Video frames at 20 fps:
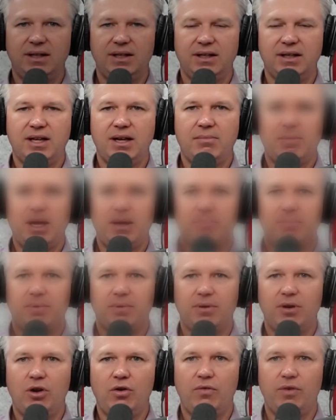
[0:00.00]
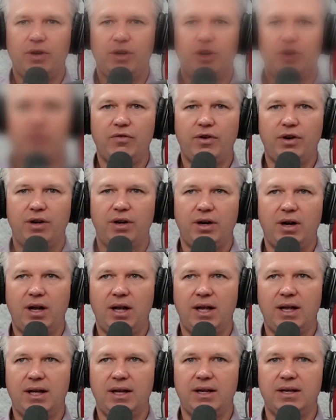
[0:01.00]
come up over and over
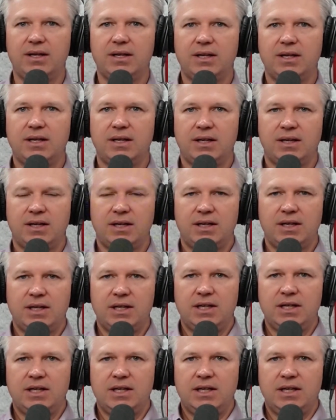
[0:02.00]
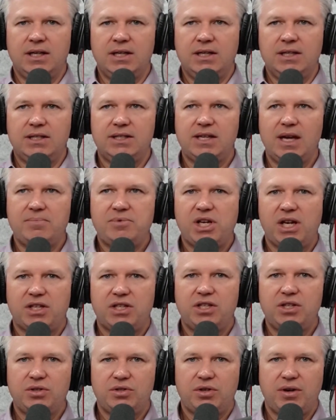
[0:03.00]
on subject
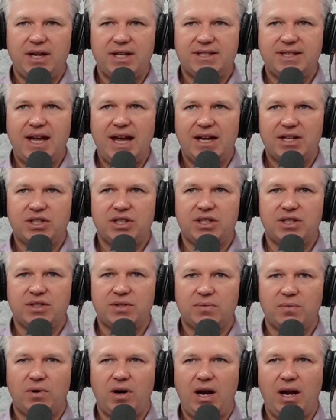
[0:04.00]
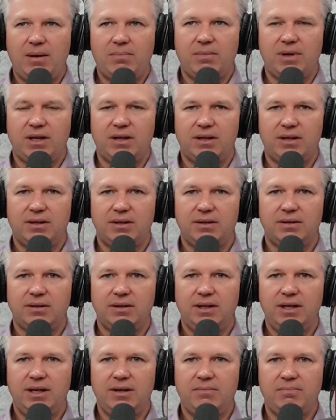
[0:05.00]
to transactions where I'm
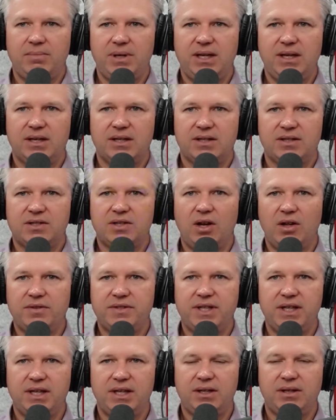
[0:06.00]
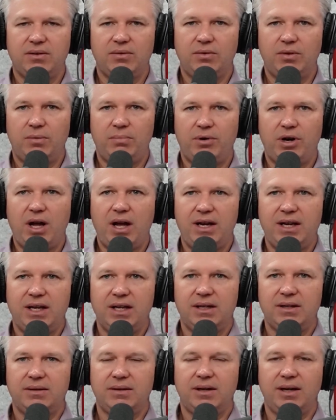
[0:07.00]
being consulted or brought
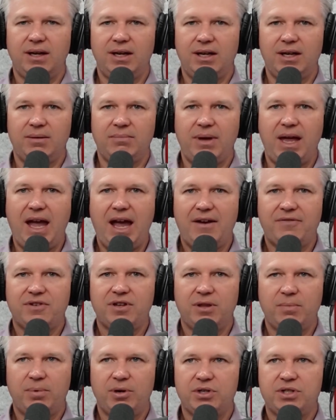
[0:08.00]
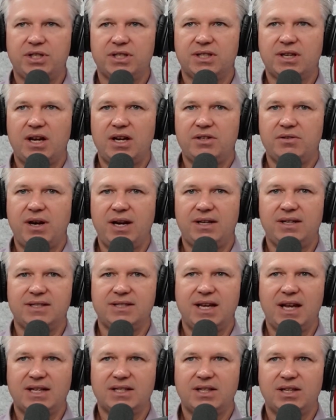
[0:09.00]
in after the purchase contract
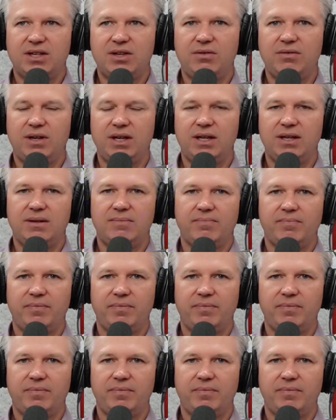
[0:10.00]
is executed,